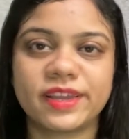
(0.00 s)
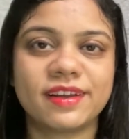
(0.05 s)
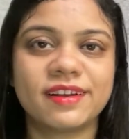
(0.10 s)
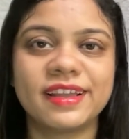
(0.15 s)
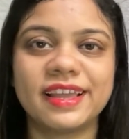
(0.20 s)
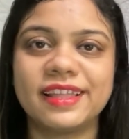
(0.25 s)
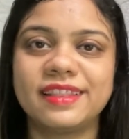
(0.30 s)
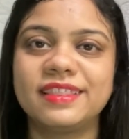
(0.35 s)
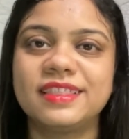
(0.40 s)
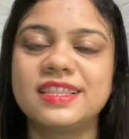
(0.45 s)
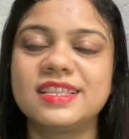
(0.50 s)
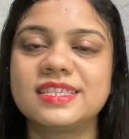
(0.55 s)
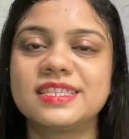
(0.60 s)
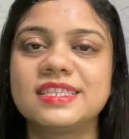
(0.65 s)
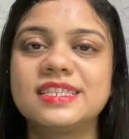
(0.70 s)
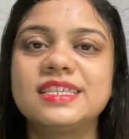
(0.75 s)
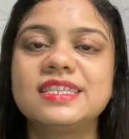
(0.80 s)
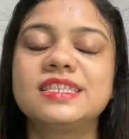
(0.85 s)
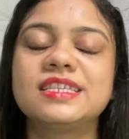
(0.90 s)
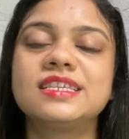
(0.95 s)
Again, this
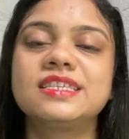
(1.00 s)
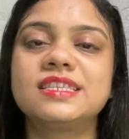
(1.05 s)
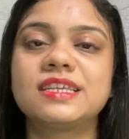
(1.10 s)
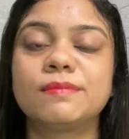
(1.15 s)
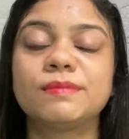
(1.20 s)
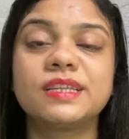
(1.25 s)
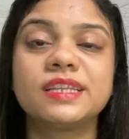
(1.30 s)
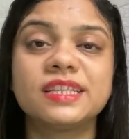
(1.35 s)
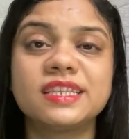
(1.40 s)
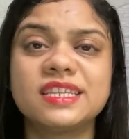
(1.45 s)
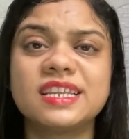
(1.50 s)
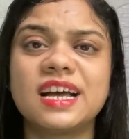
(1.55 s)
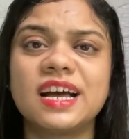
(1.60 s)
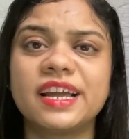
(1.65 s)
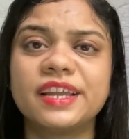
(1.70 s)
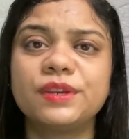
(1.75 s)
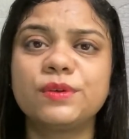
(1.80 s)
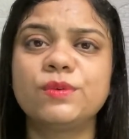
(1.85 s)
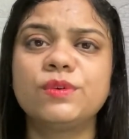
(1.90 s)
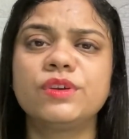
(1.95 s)
is something that
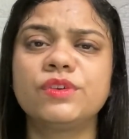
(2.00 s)
I do.